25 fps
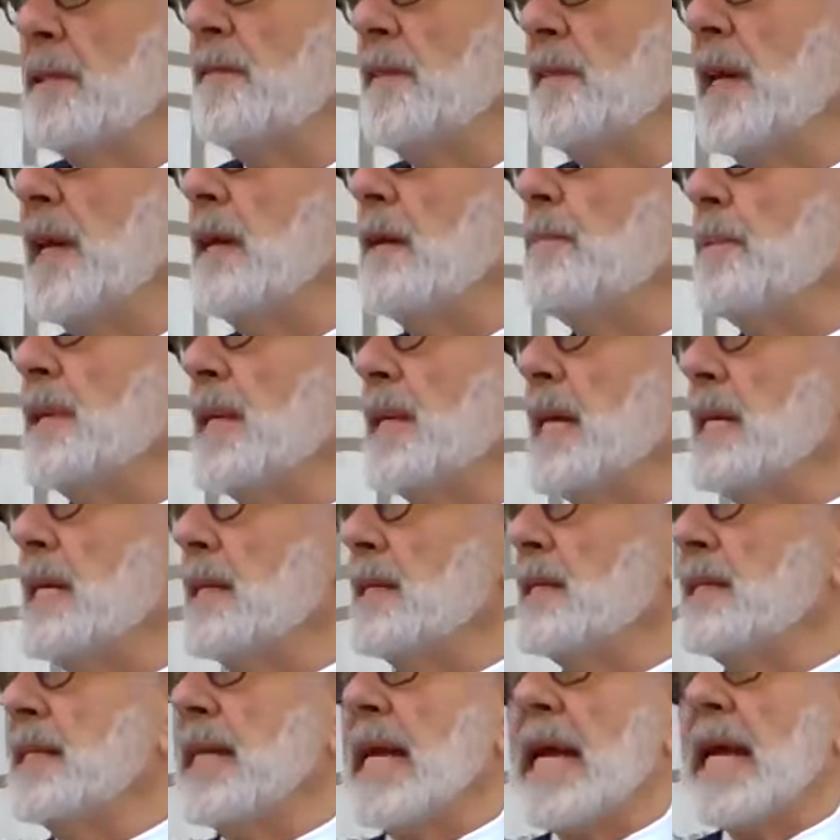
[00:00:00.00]
to develop an
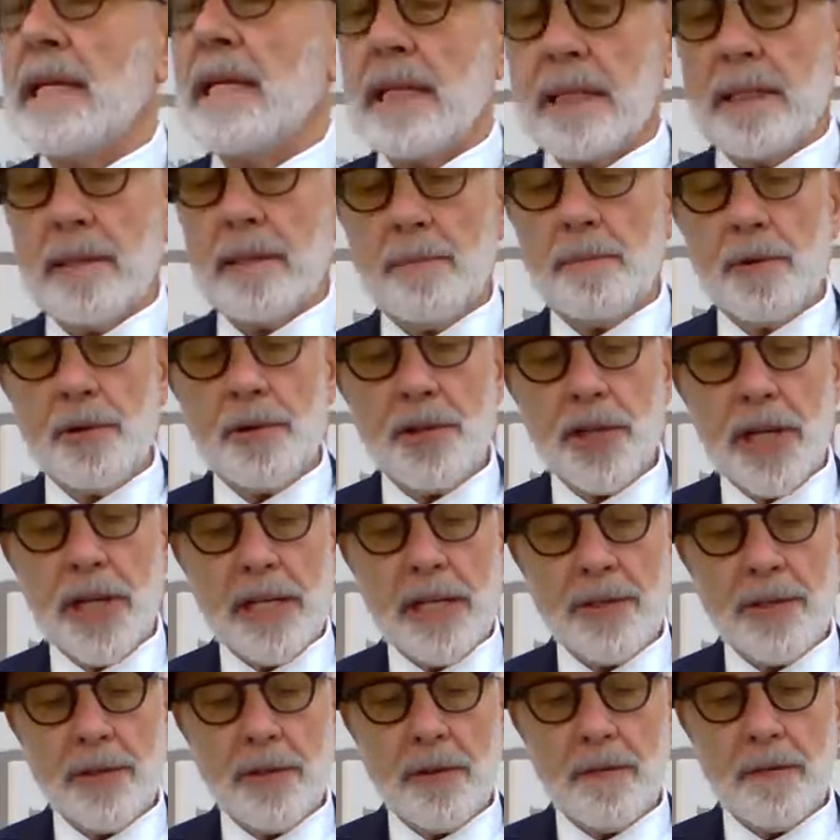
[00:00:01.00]
understanding and
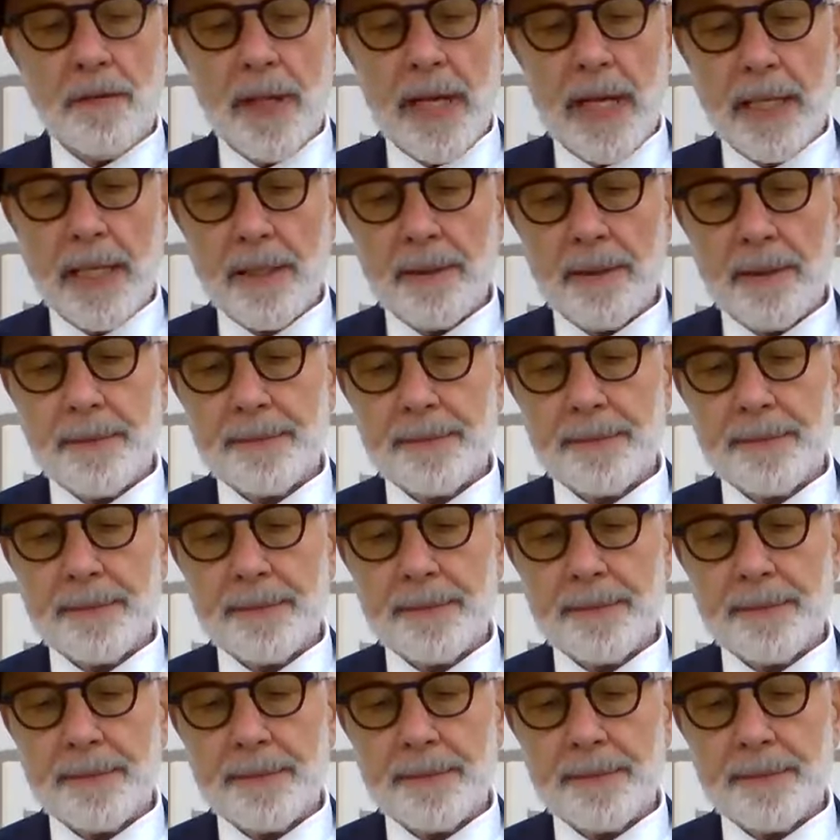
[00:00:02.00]
appreciation of that.